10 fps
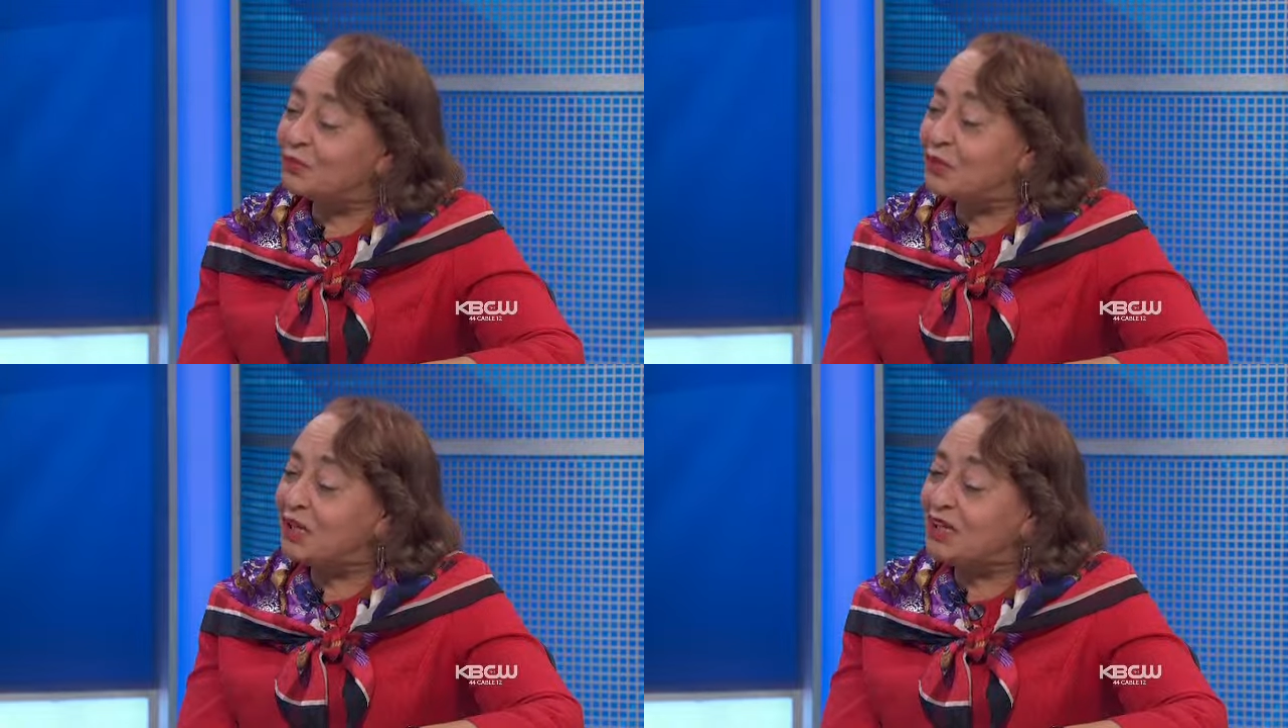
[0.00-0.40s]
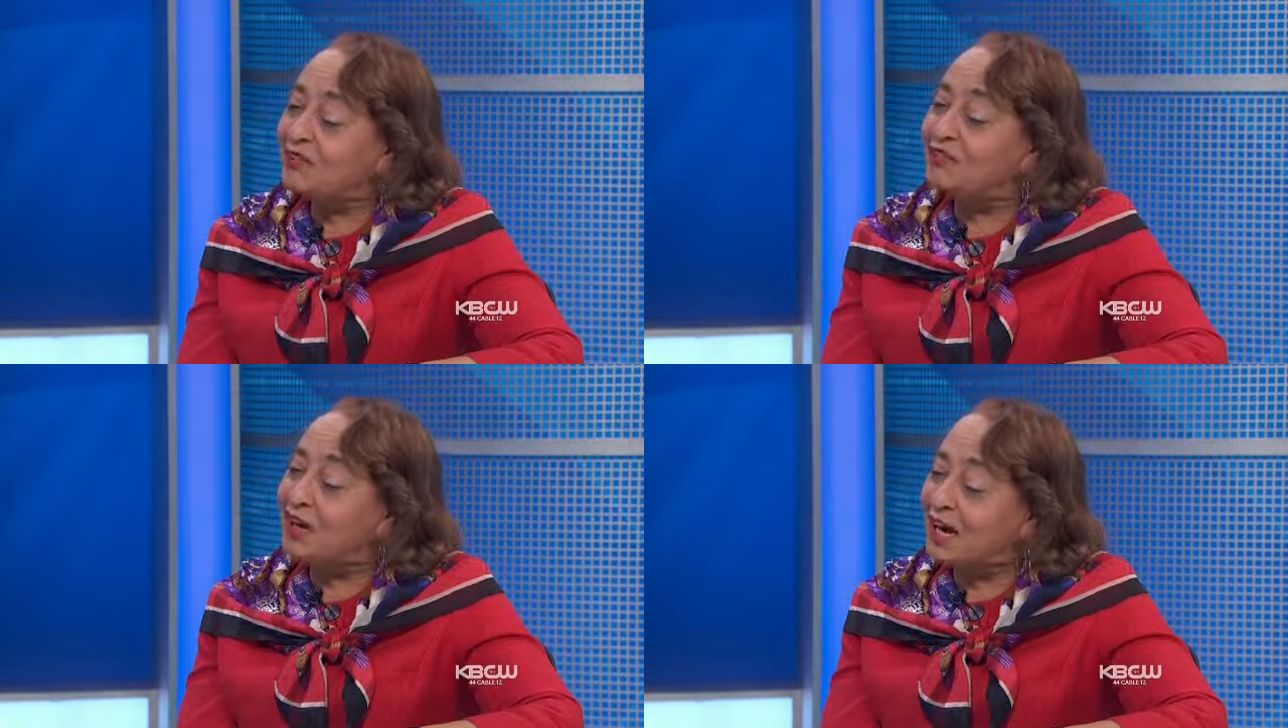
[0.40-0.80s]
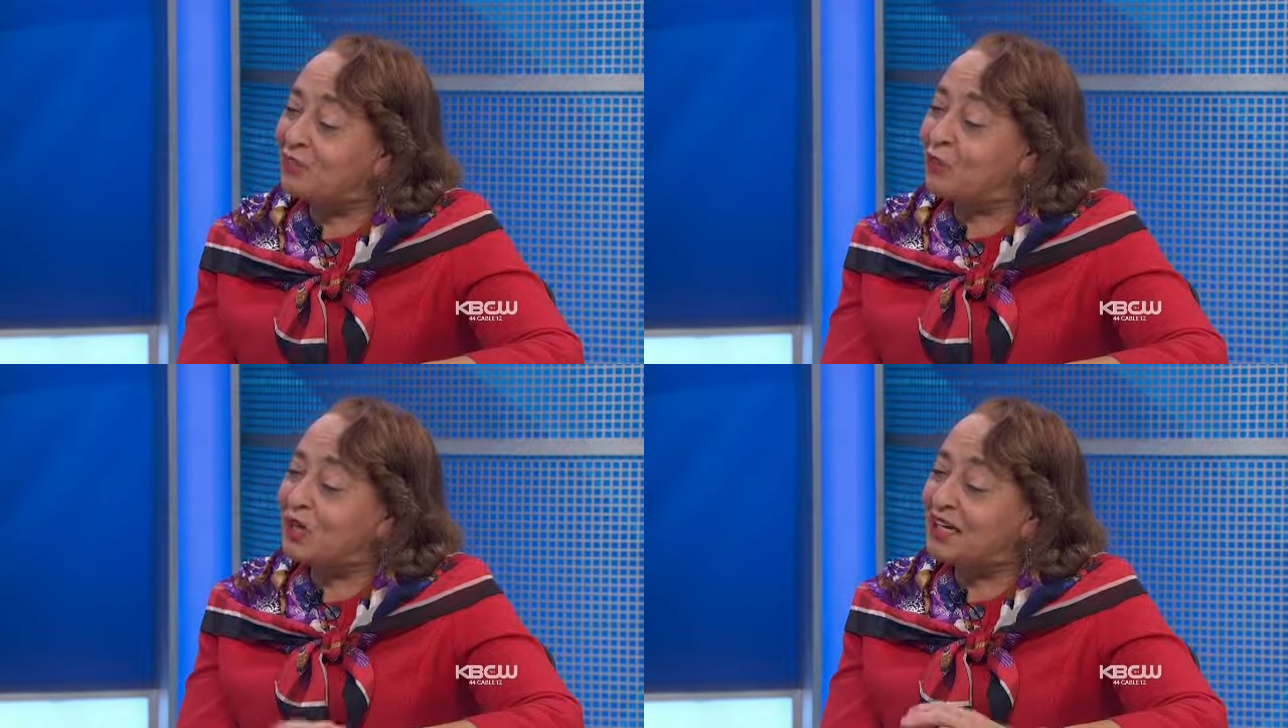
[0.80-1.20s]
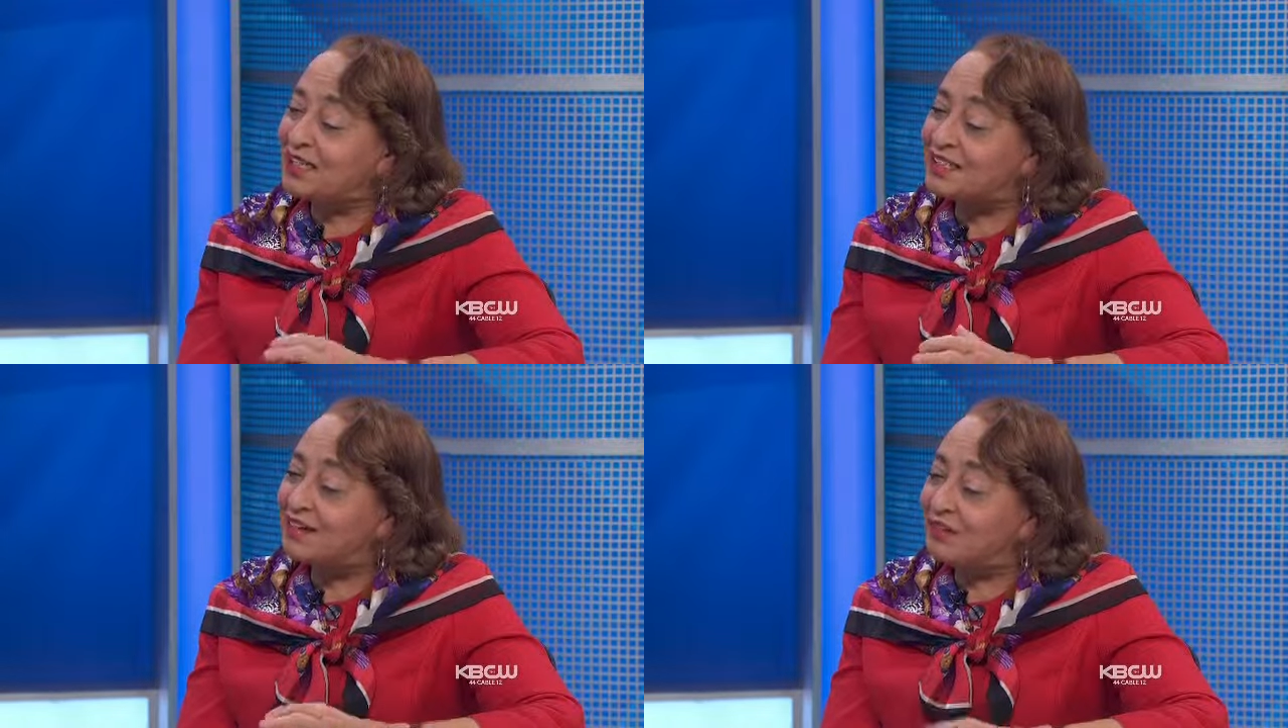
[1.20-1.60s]
really find
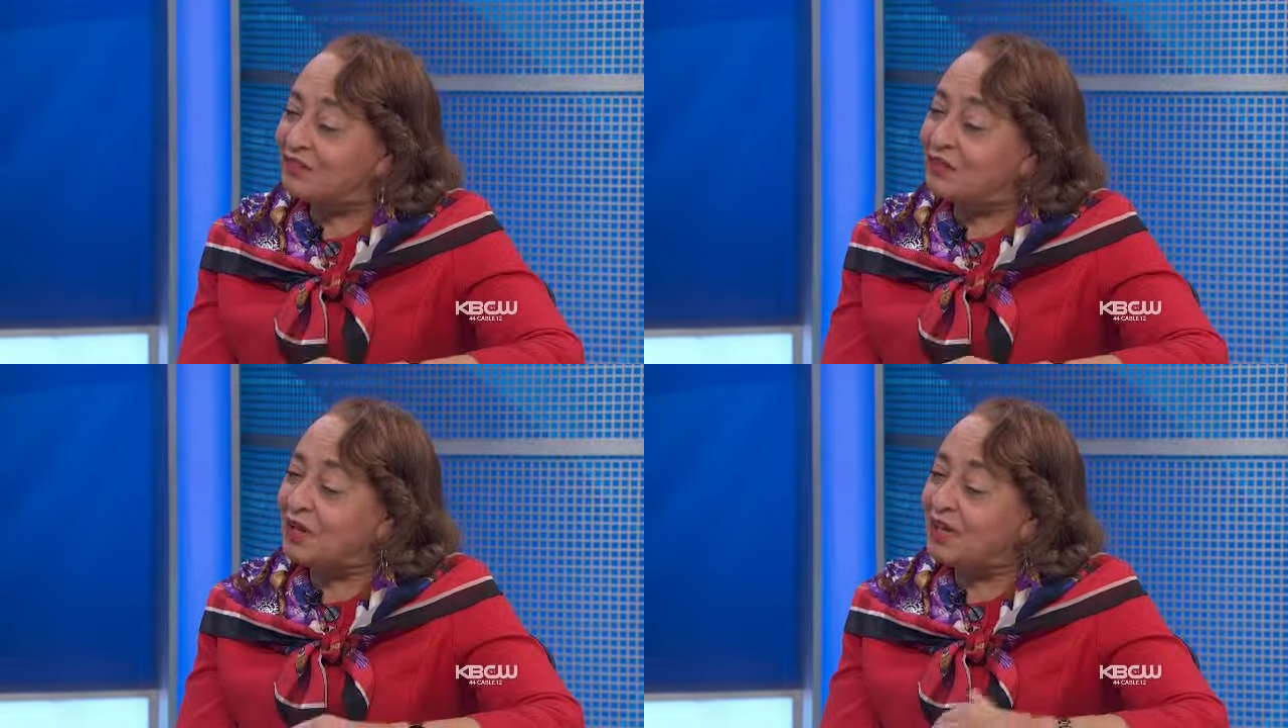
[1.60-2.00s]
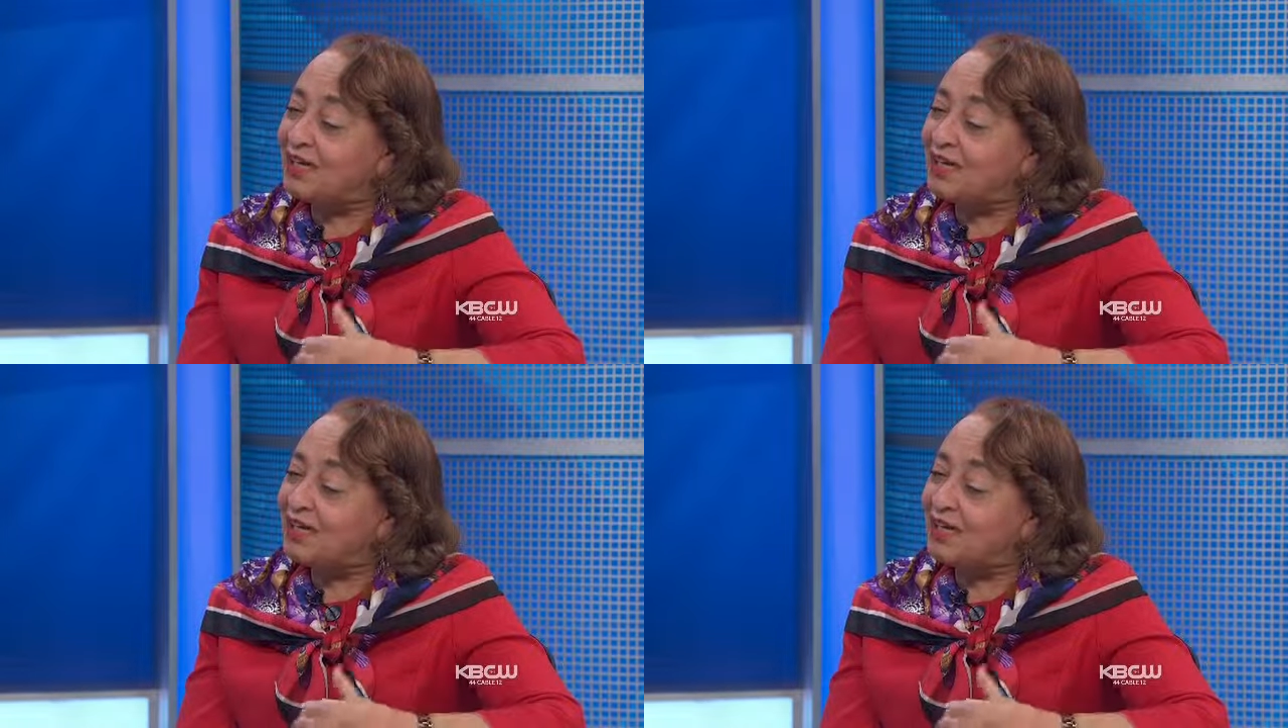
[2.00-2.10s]
ways of